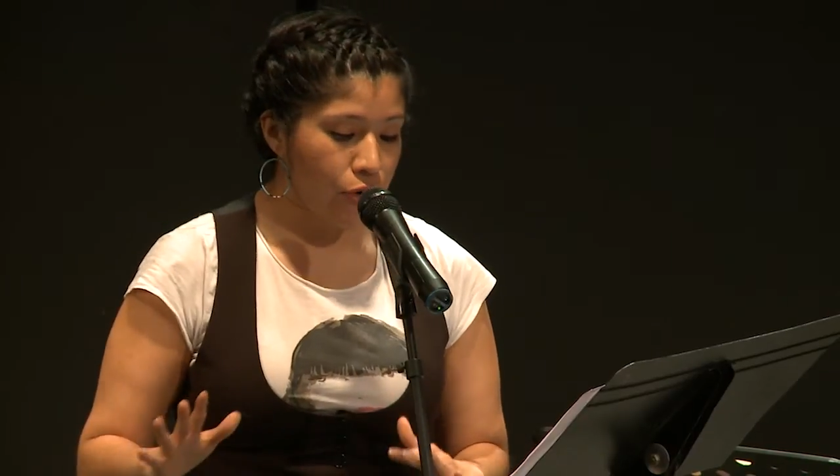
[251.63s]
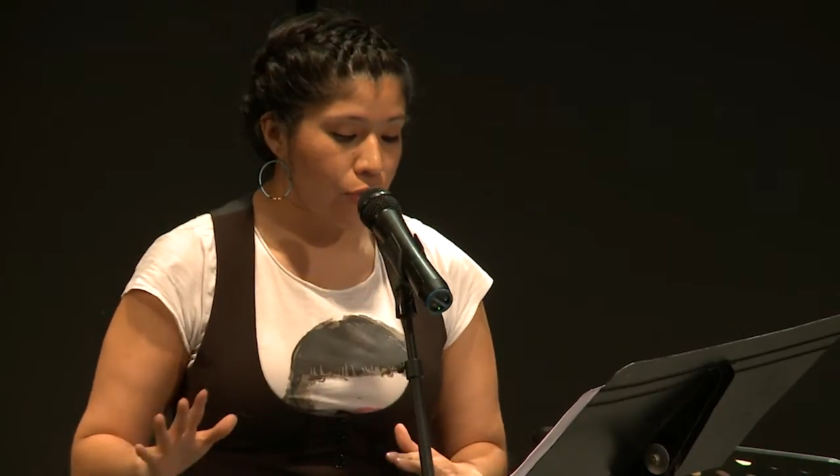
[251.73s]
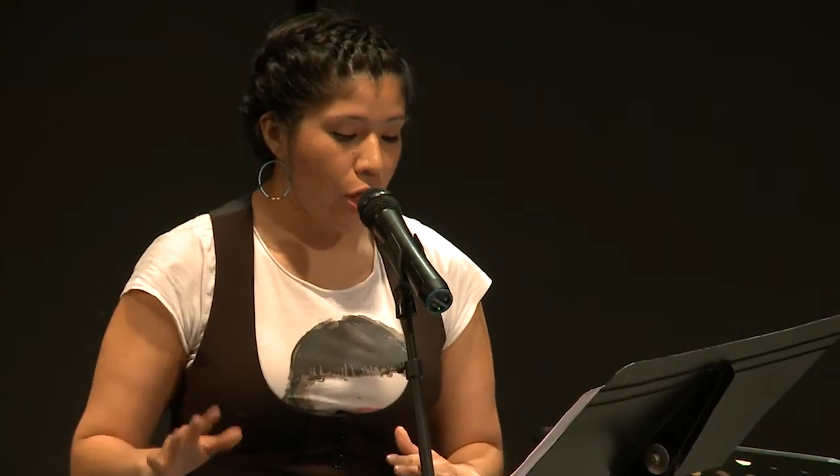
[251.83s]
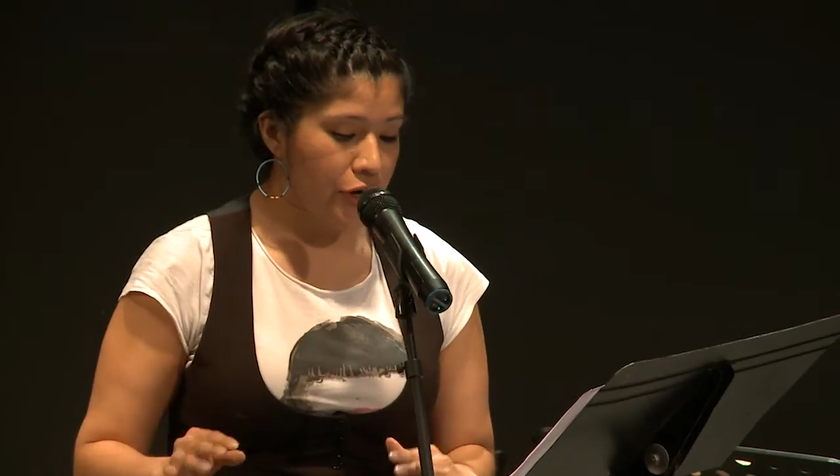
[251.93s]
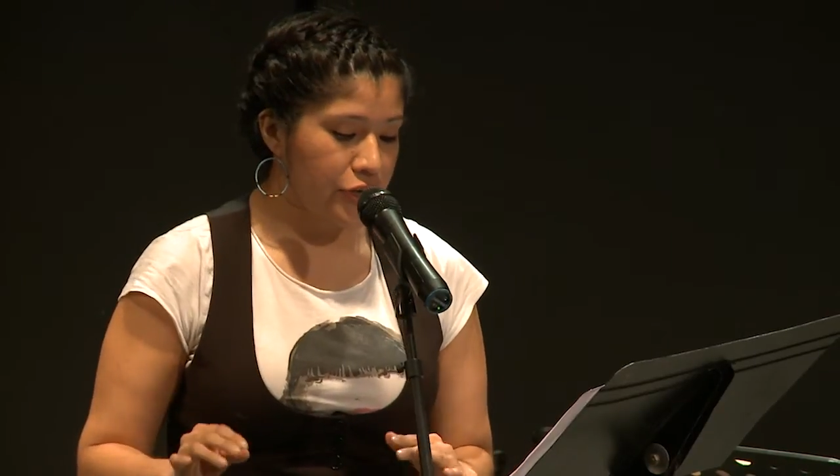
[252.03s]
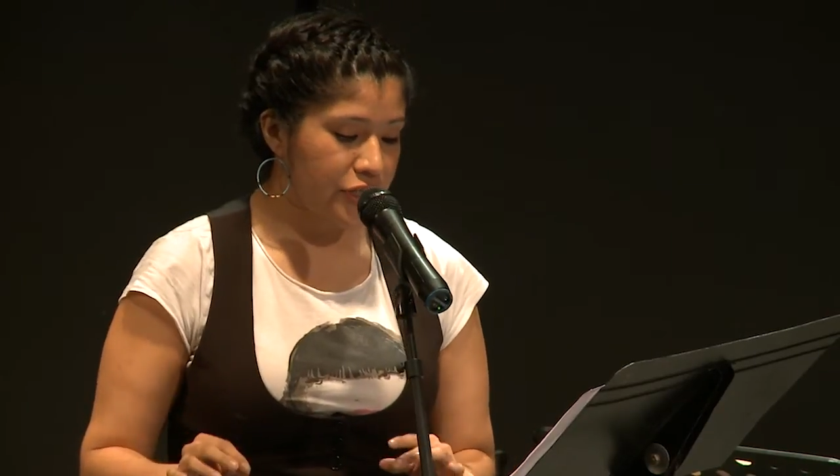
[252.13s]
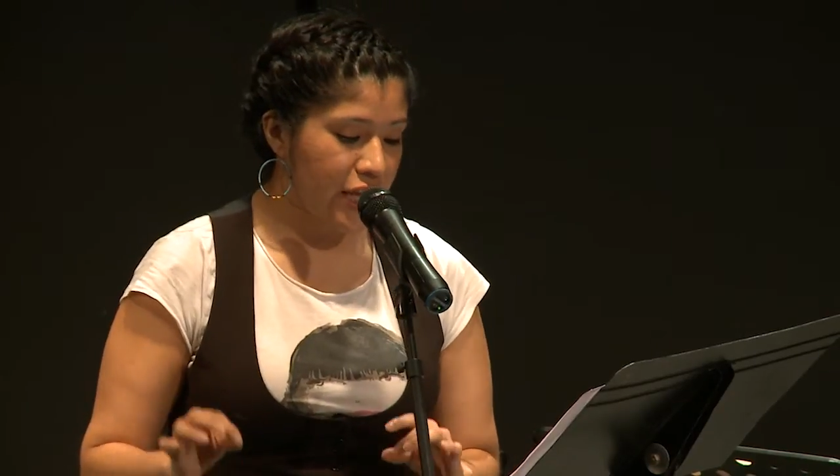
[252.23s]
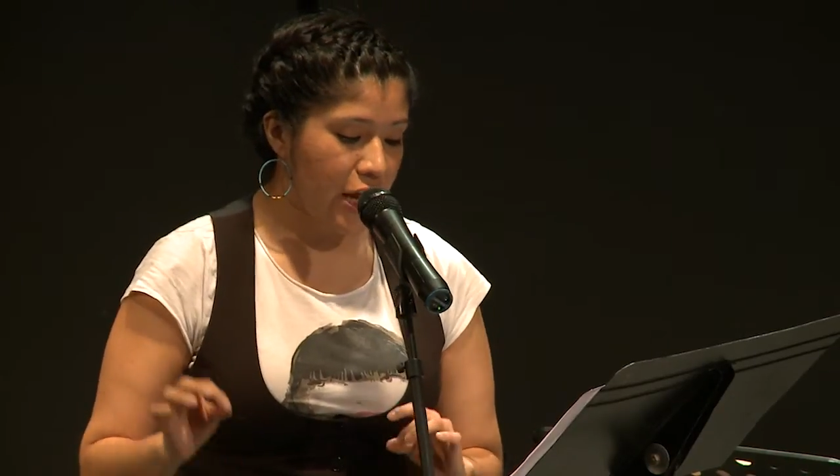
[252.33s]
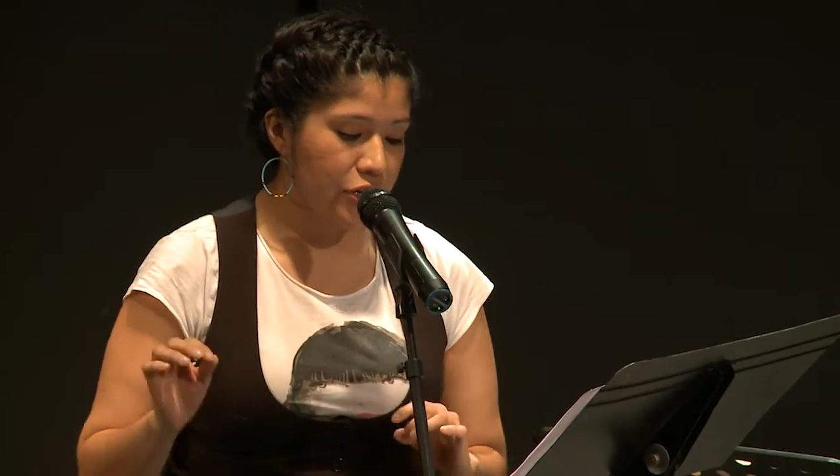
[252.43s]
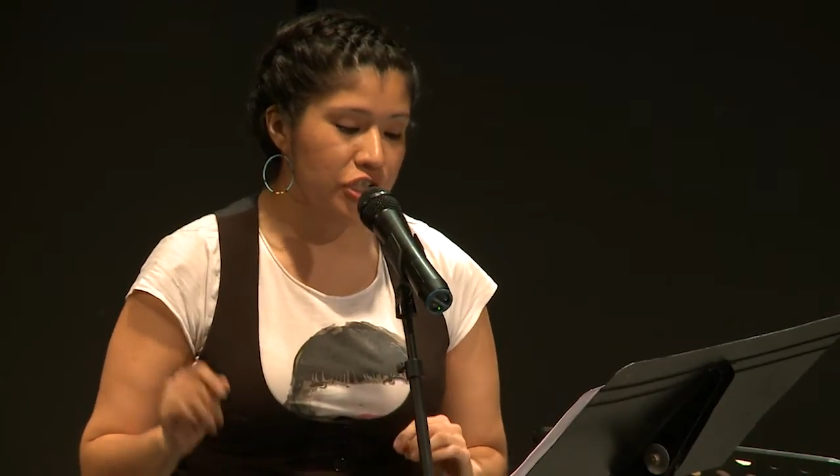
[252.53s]
No longer
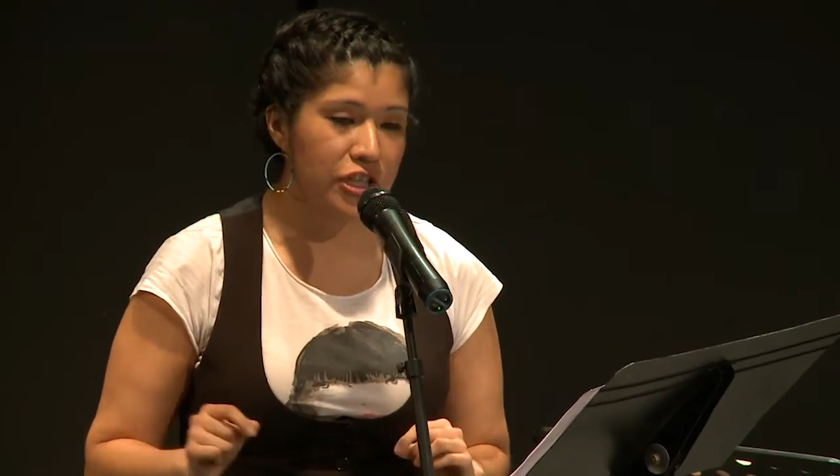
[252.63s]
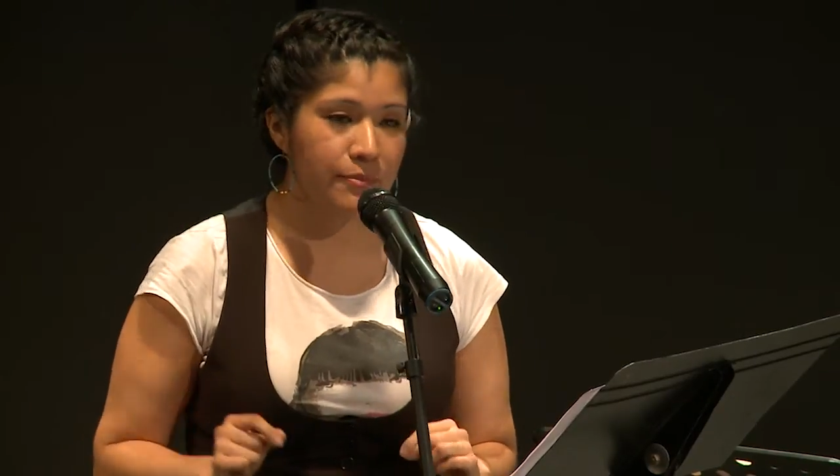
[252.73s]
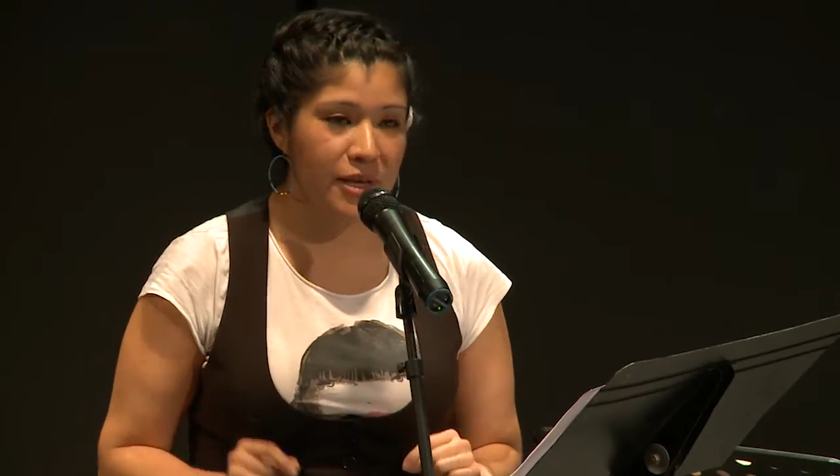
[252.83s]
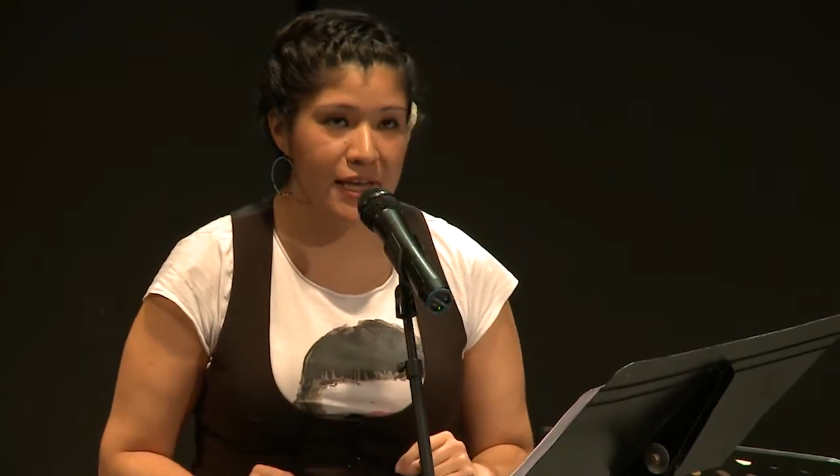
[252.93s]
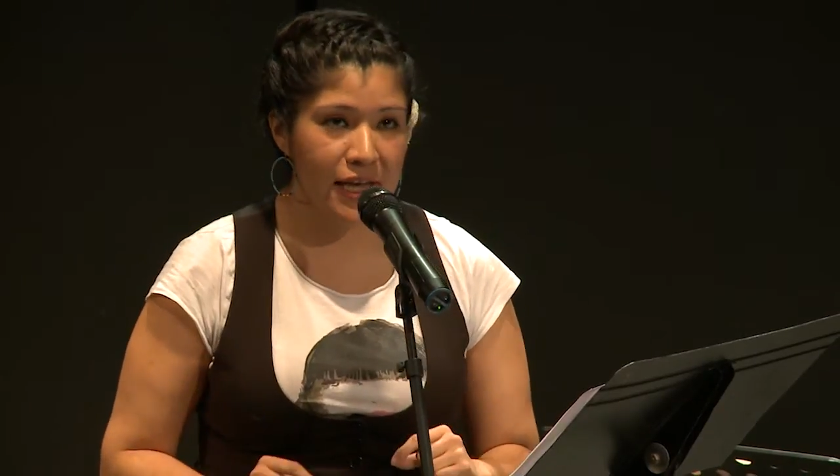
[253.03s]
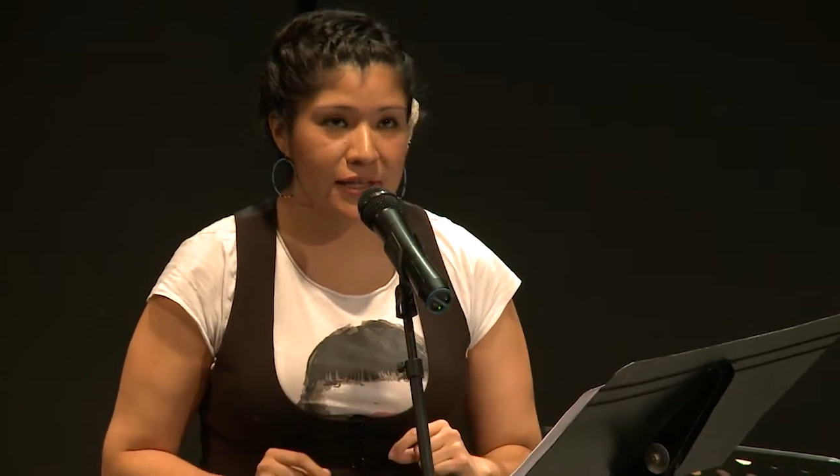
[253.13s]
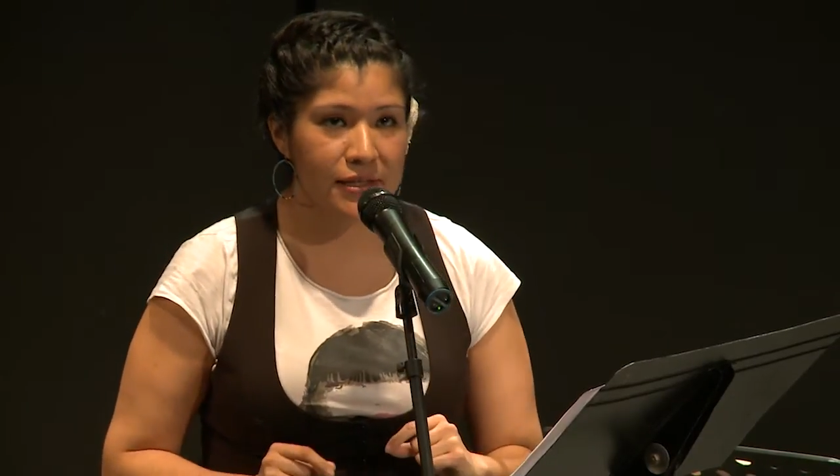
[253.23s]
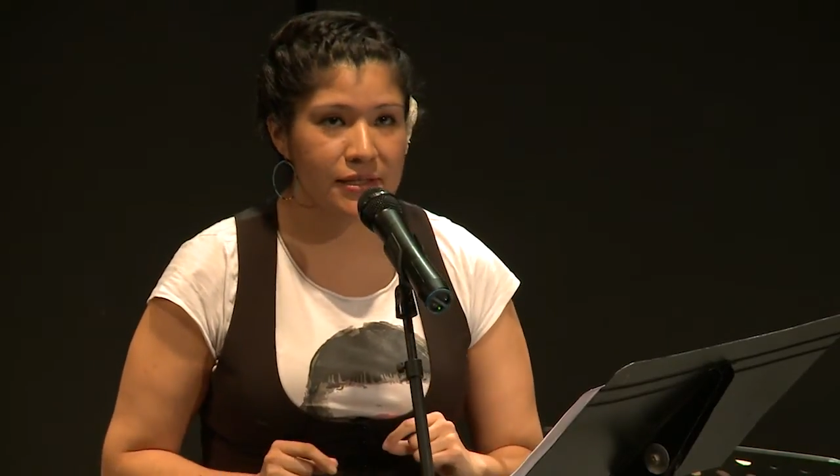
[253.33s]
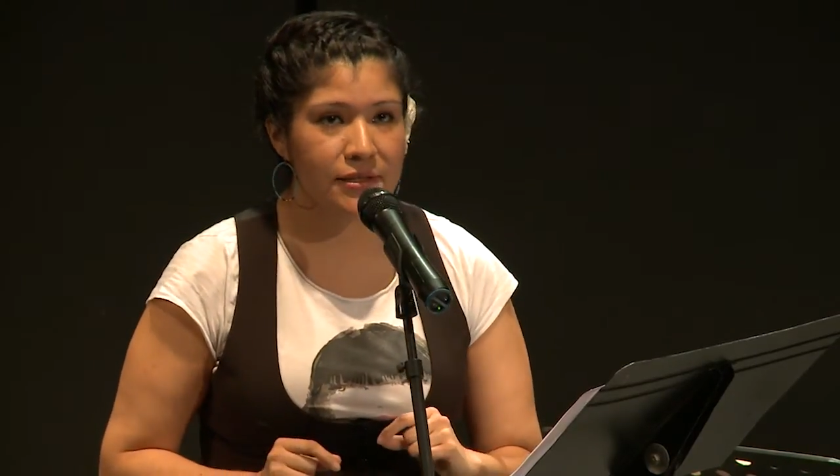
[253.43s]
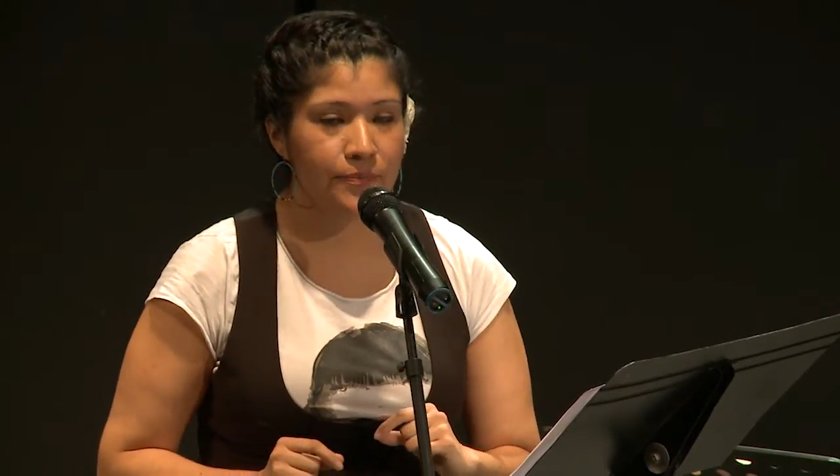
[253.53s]
scared, she
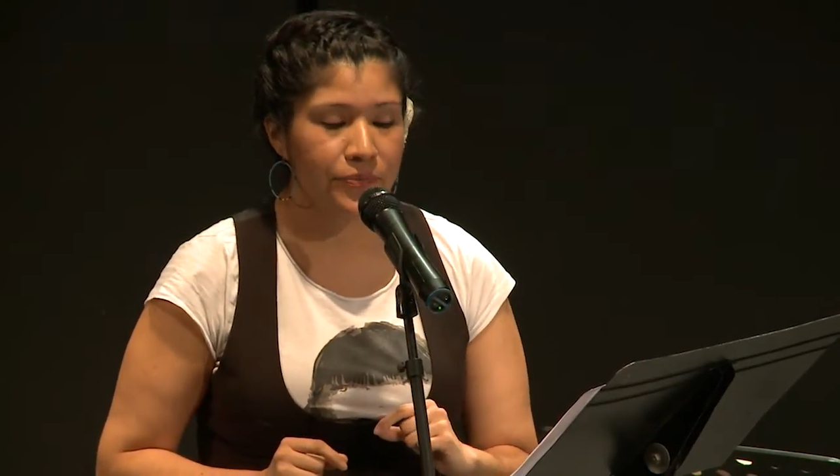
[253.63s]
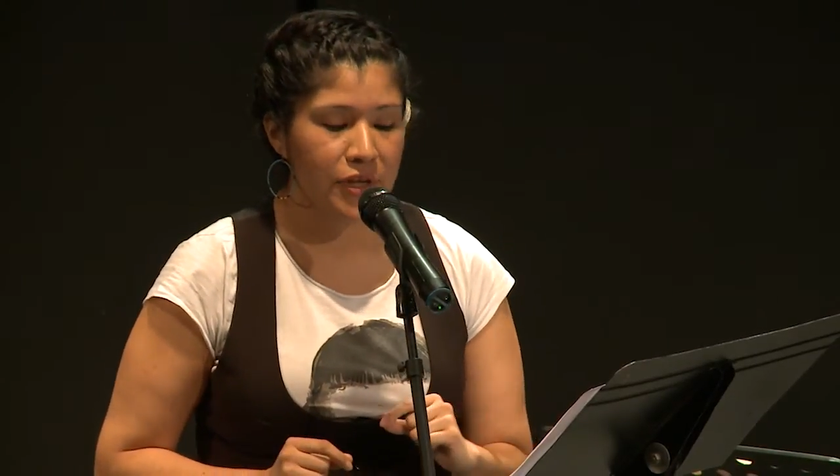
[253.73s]
begins.